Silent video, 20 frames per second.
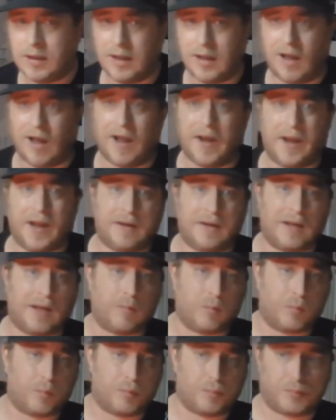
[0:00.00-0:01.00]
And then you
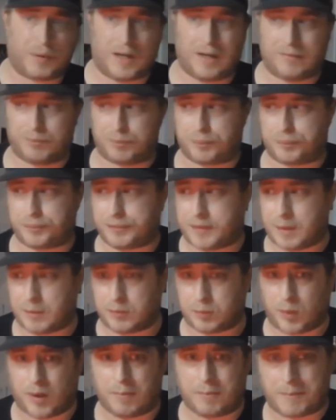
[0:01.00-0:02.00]
had, when there was
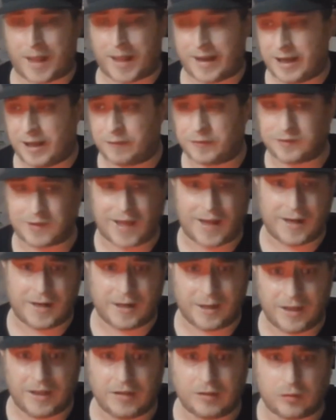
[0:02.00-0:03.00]
one man left standing
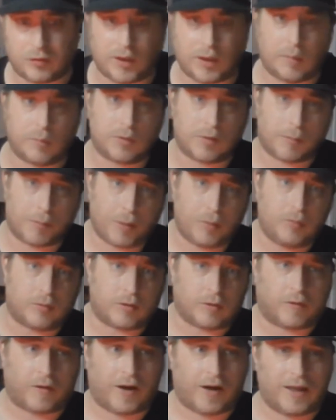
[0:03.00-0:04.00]
in each ring, they were supposed to
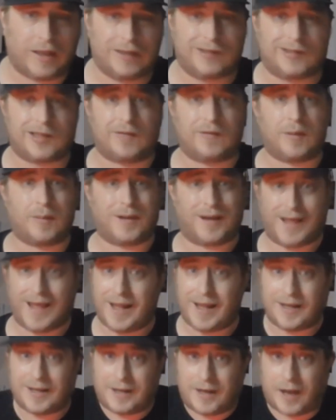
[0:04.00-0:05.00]
fight each other, but
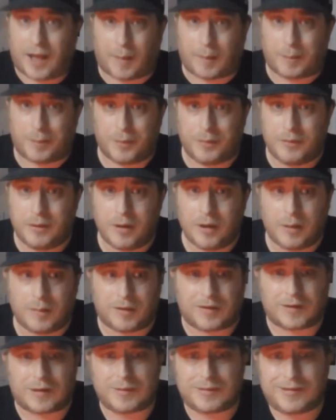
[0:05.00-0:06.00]
that didn't happen
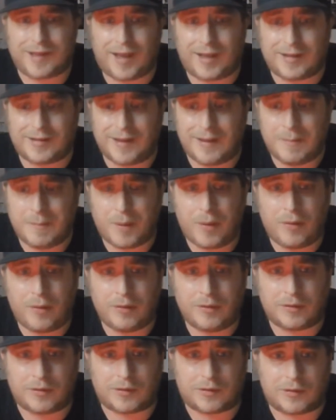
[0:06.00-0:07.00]
because they were tag team
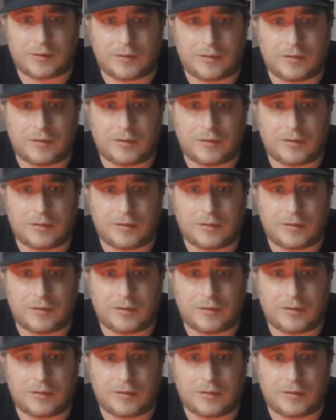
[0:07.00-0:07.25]
partners.